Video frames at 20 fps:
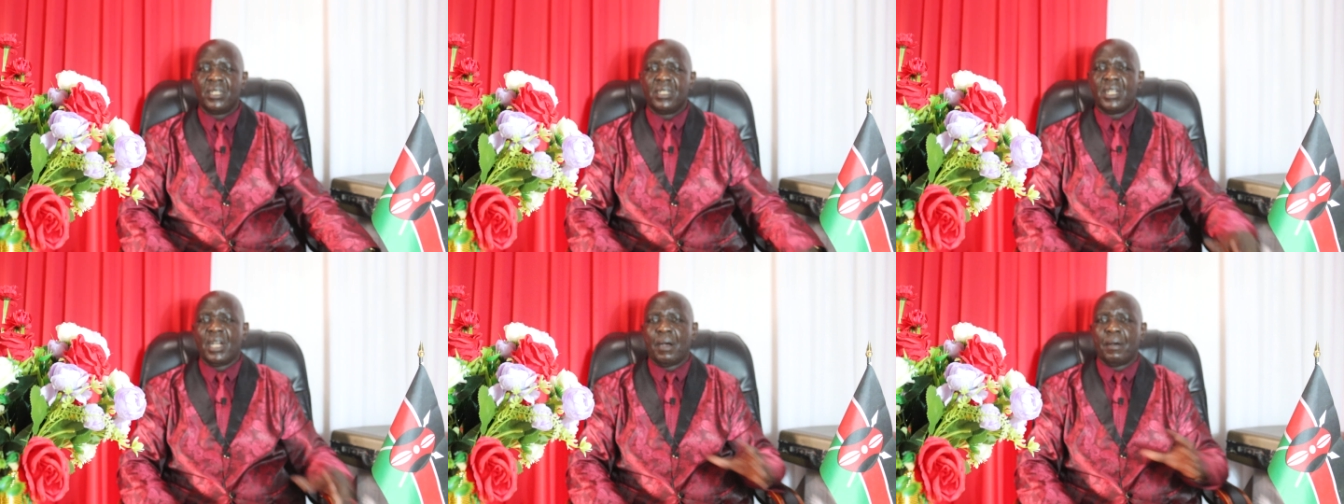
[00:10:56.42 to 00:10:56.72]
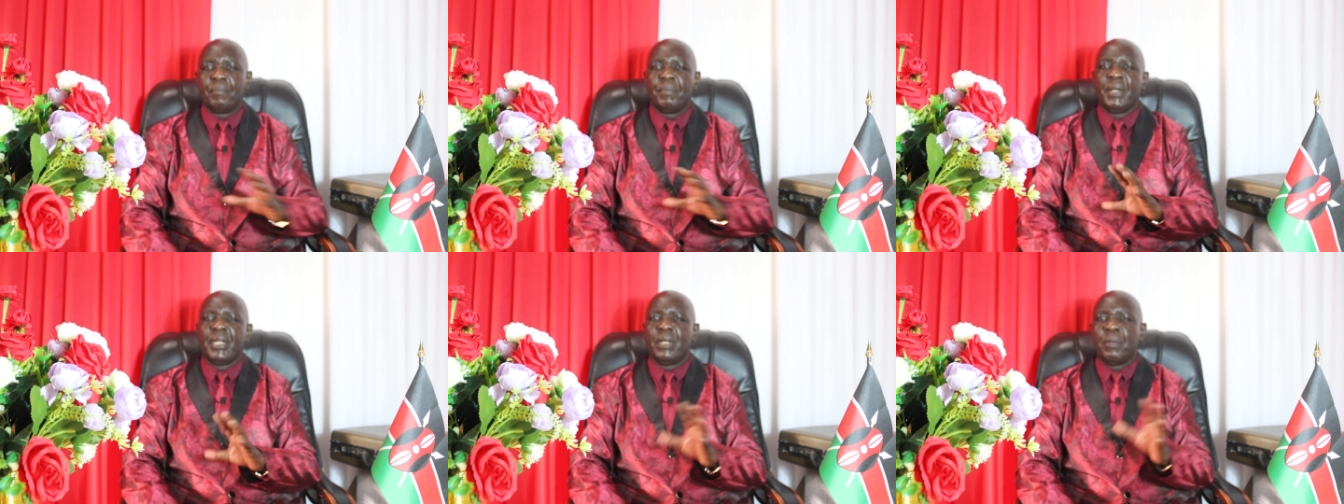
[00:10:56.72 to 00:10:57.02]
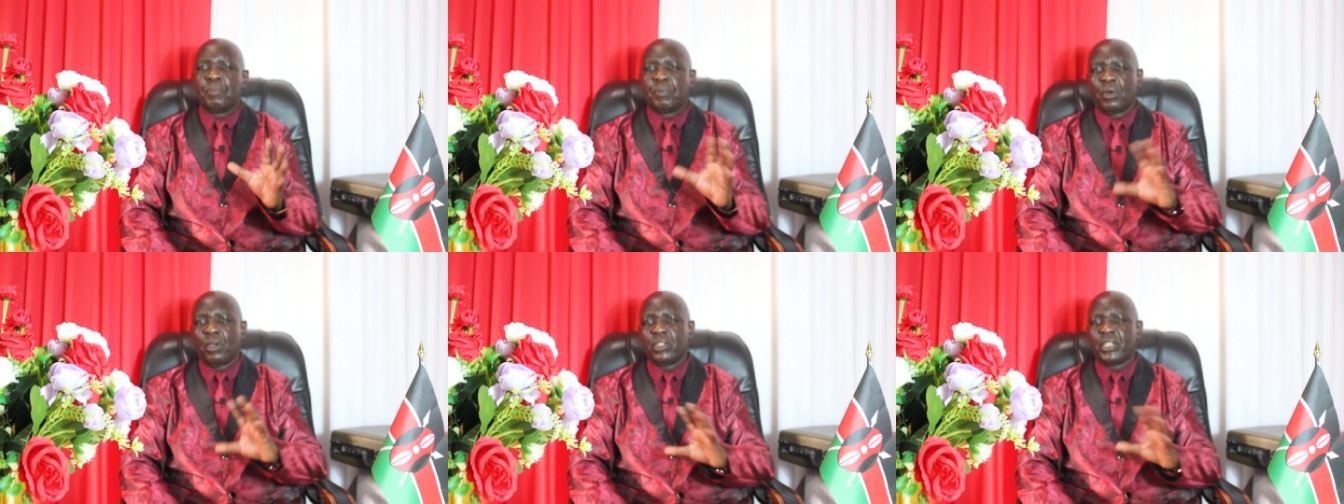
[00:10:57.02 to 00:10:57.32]
There are
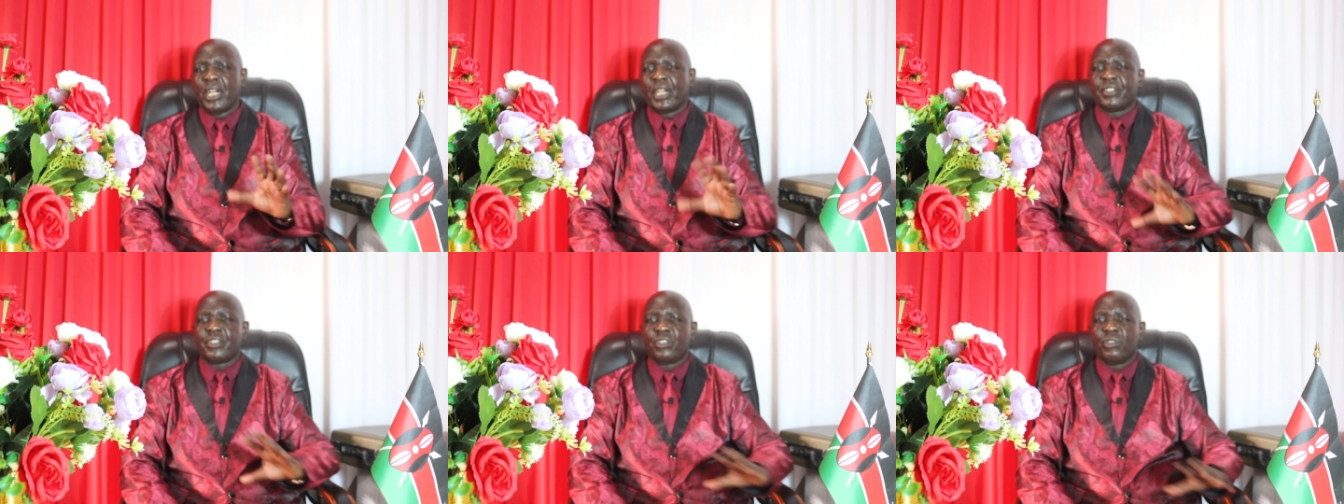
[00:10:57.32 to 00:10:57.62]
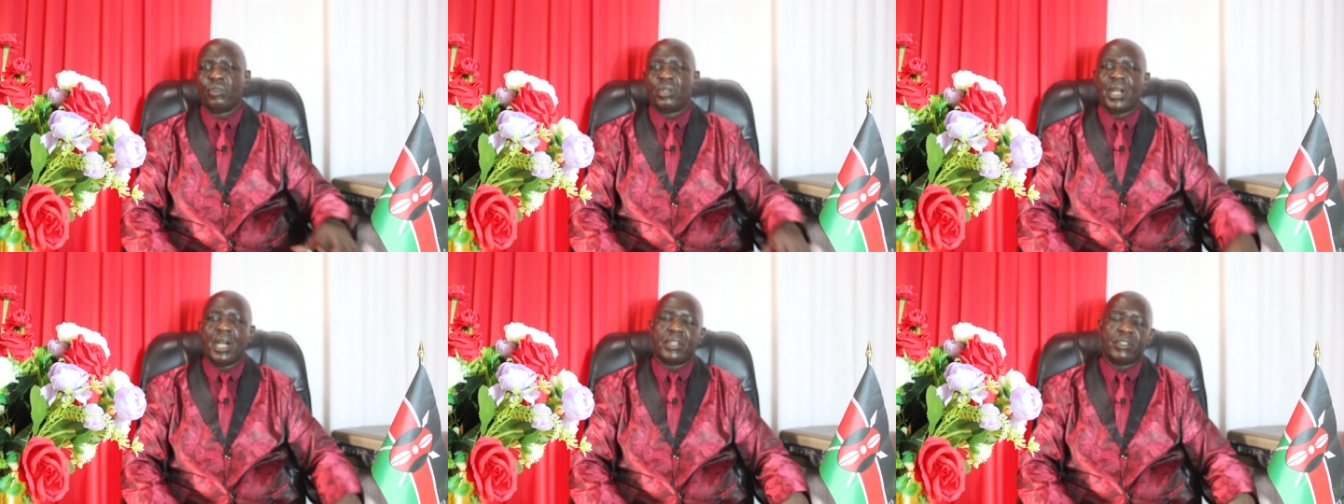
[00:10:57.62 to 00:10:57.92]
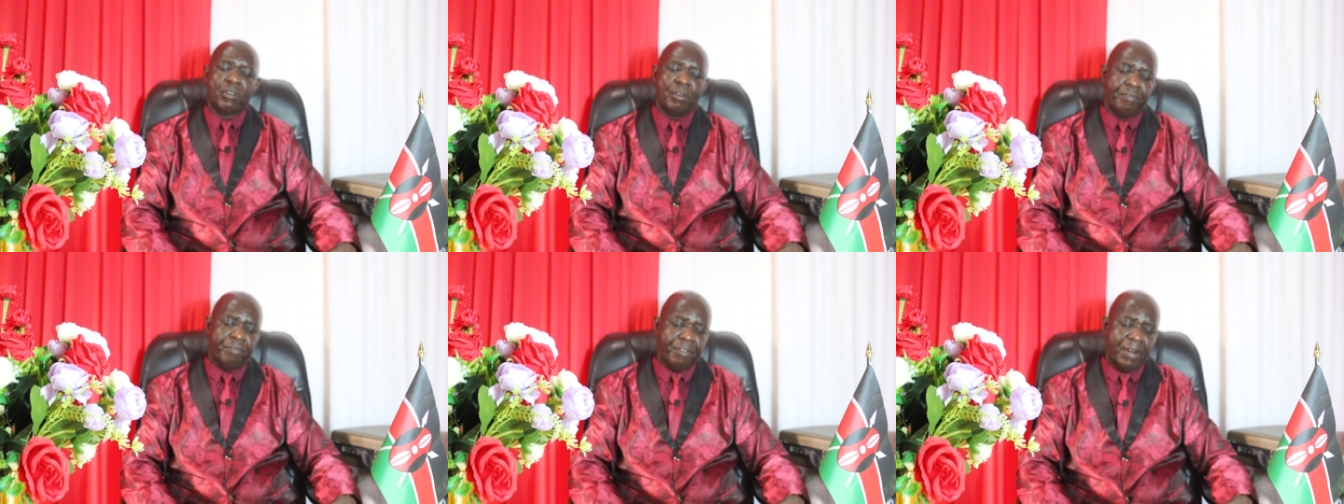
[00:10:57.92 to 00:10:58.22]
many products you
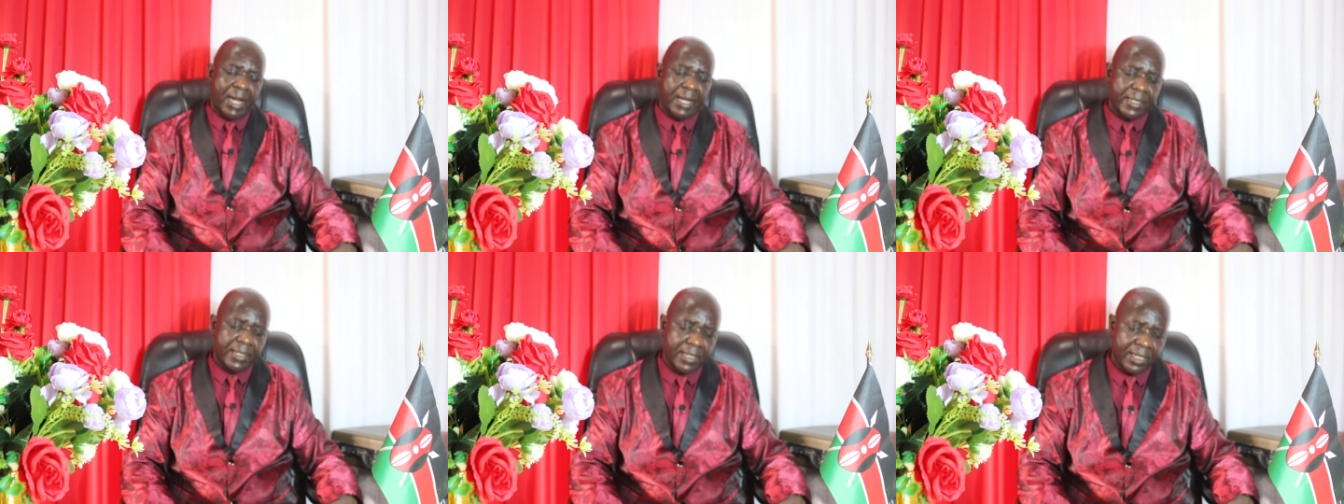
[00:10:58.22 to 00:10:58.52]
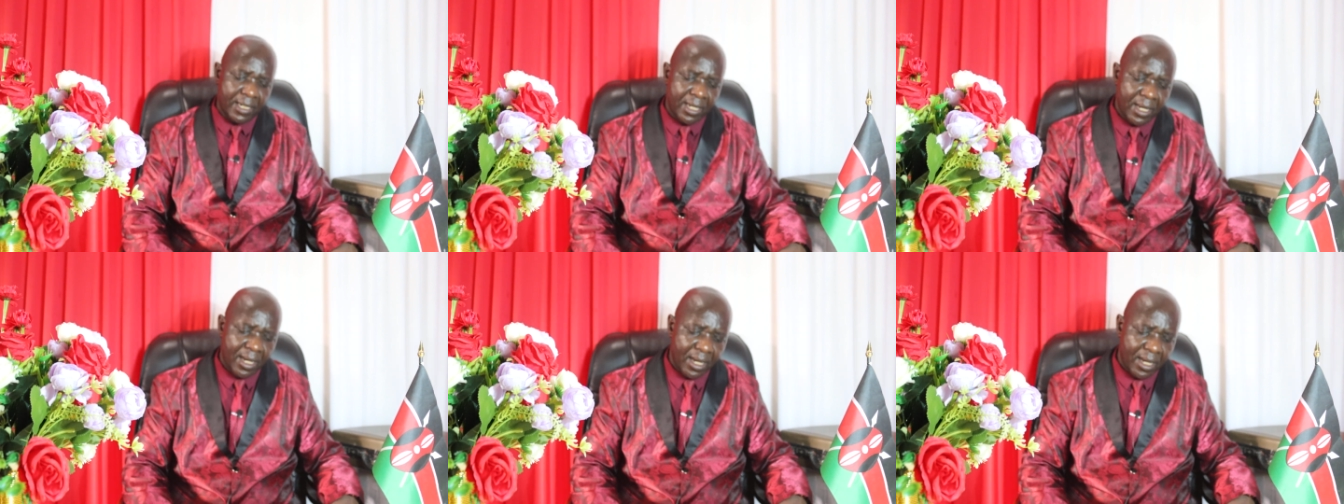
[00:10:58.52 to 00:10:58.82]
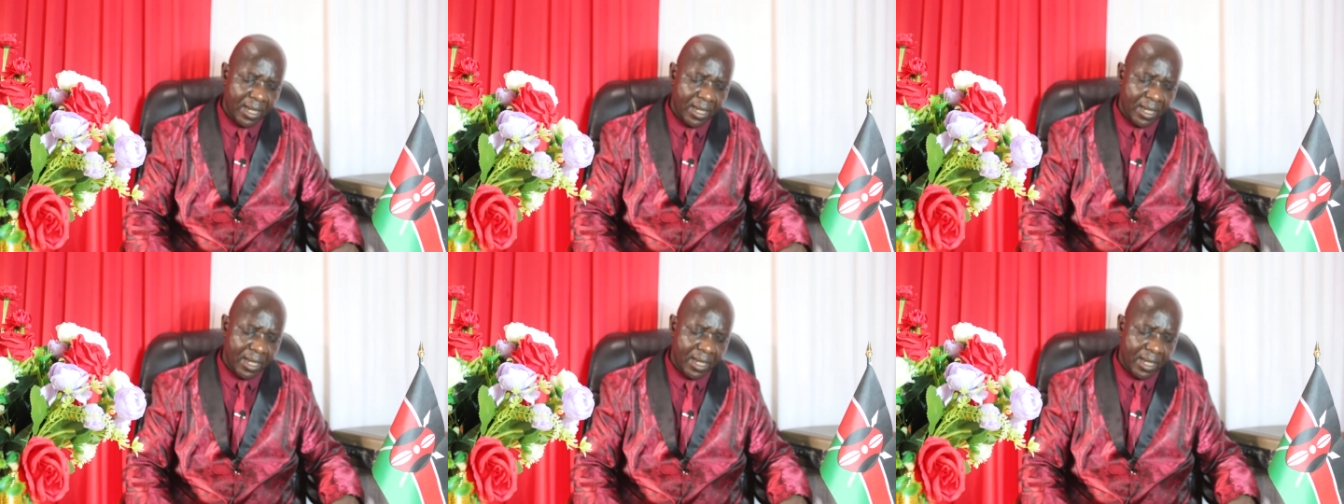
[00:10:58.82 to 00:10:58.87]
cannot find